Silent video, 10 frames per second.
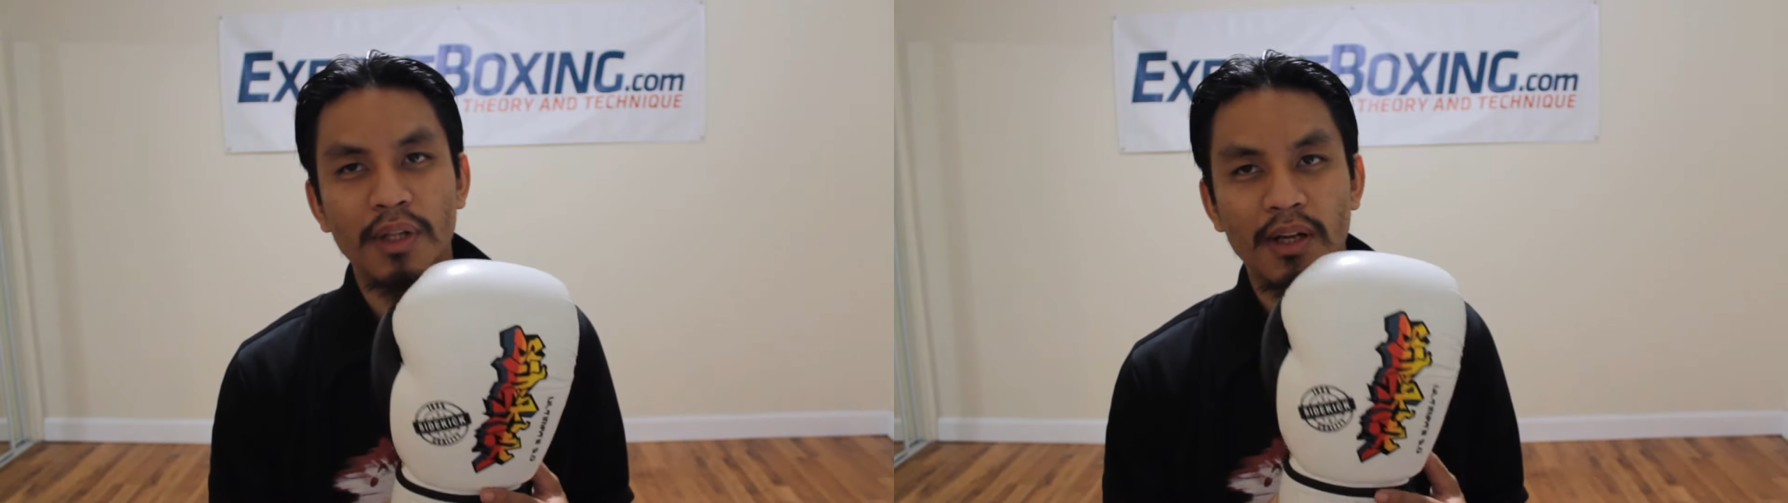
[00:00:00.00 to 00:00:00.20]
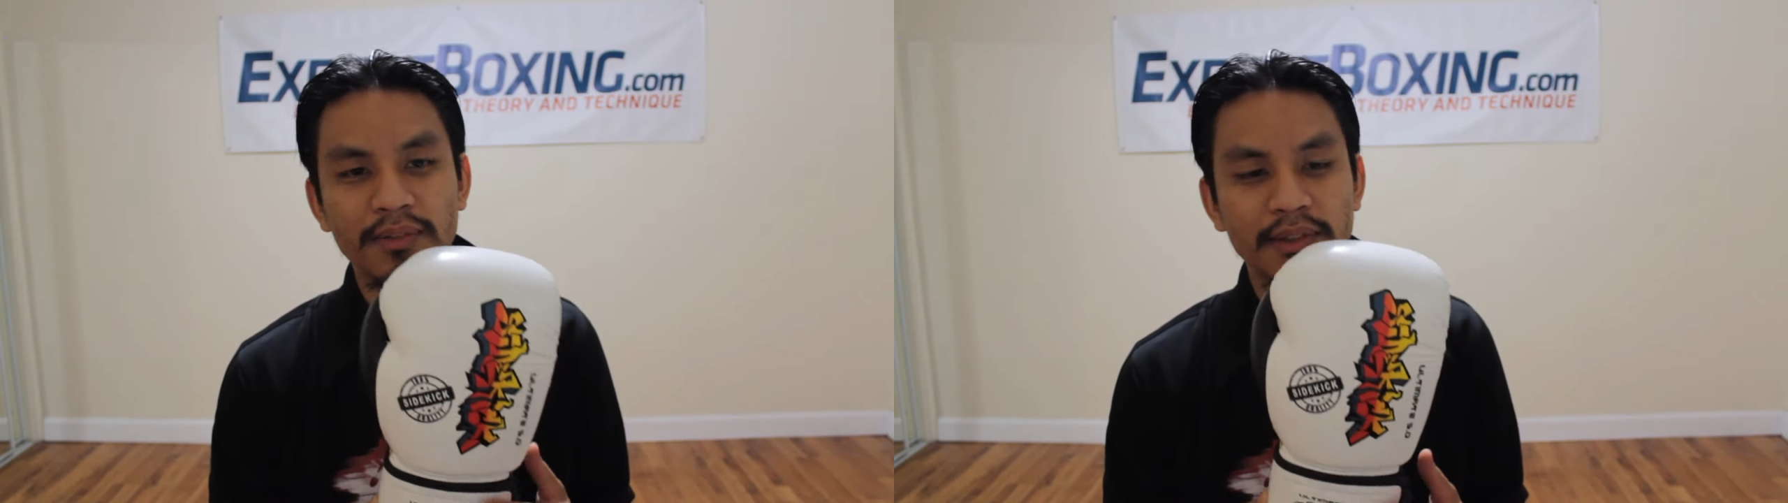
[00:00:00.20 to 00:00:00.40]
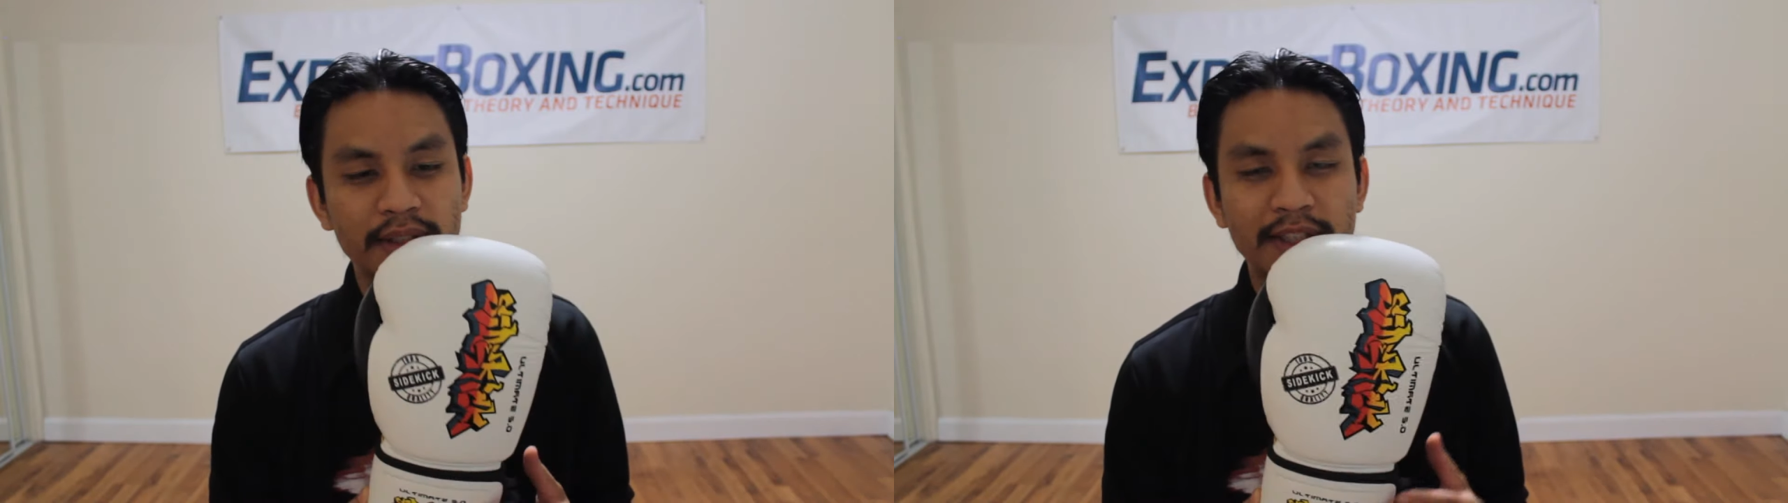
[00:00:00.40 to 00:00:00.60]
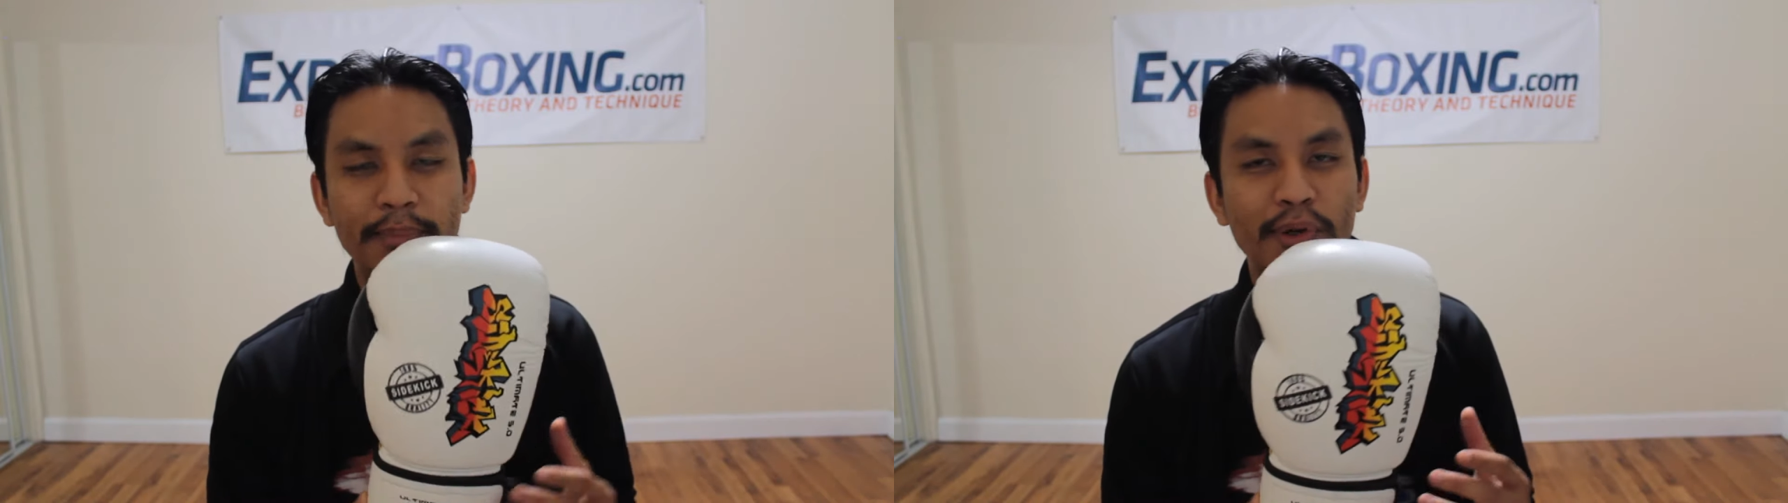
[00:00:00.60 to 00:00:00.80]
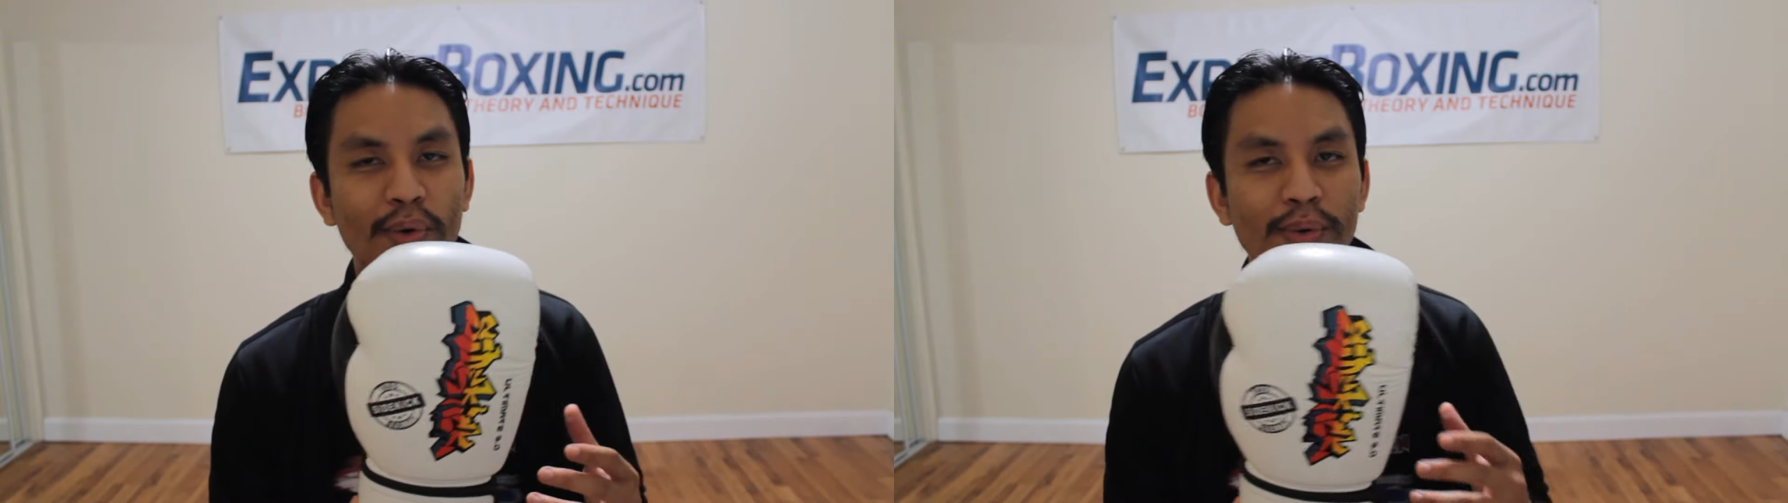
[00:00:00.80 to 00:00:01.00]
gloves, the
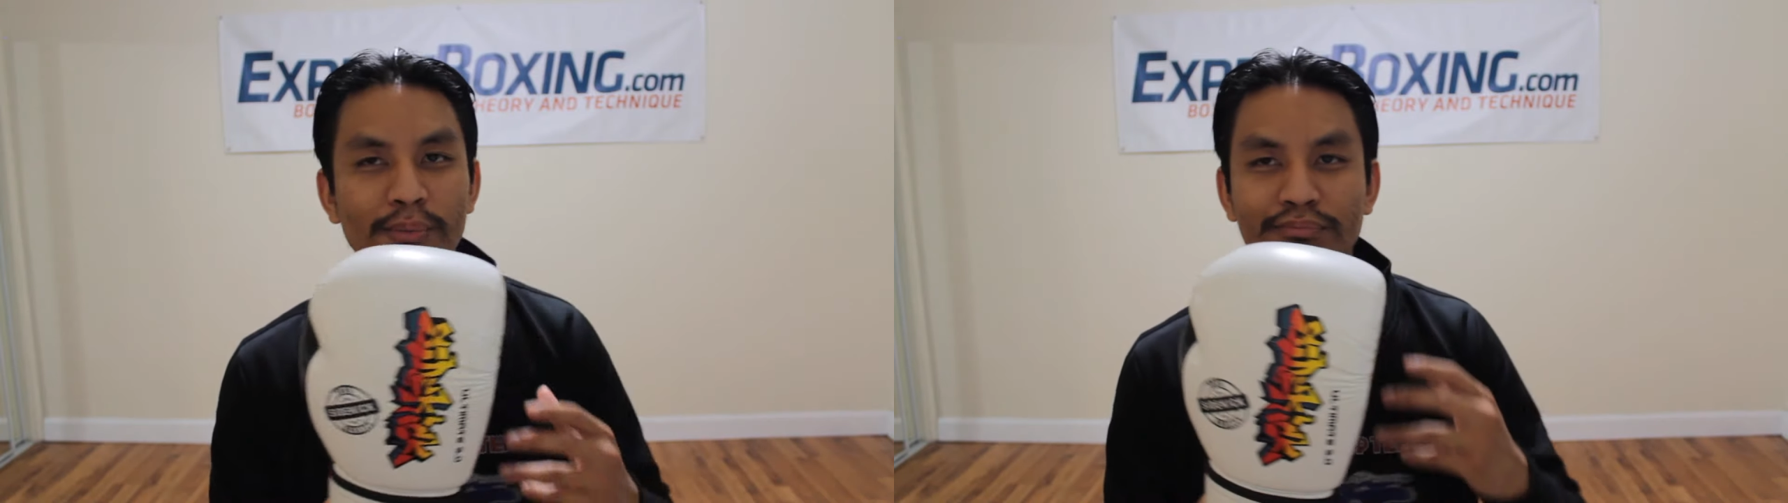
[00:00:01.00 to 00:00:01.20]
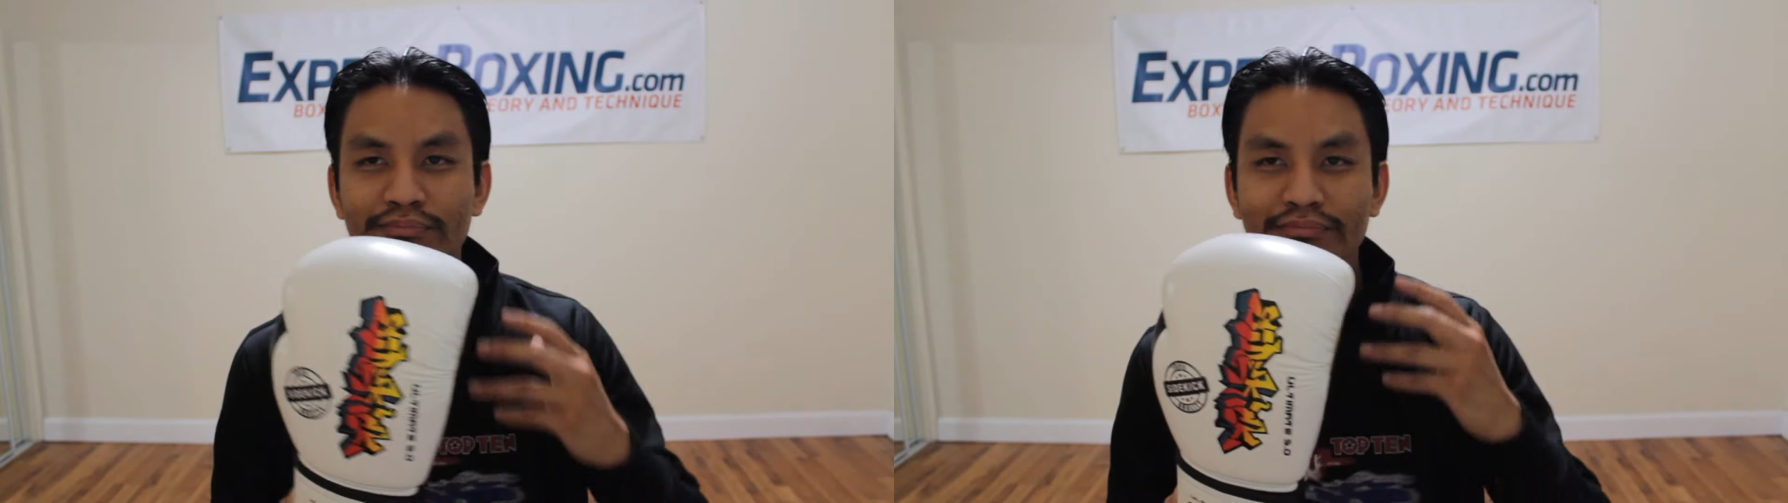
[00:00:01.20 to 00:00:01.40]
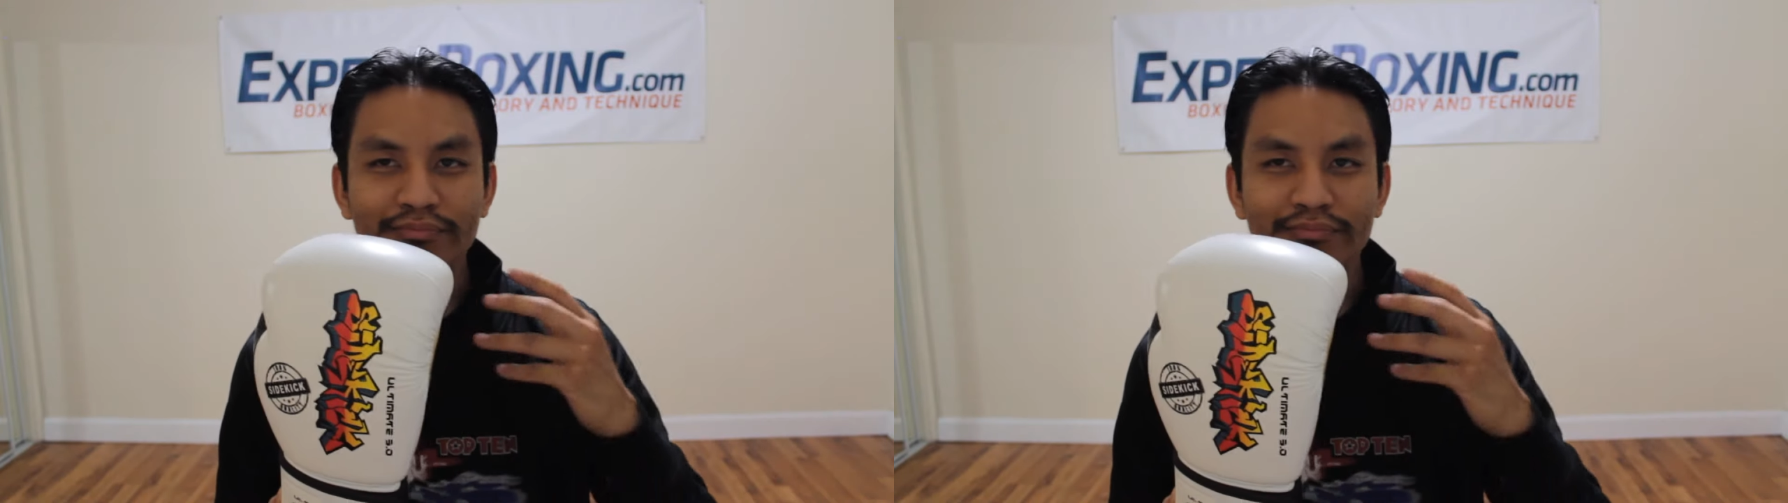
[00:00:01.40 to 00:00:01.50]
typical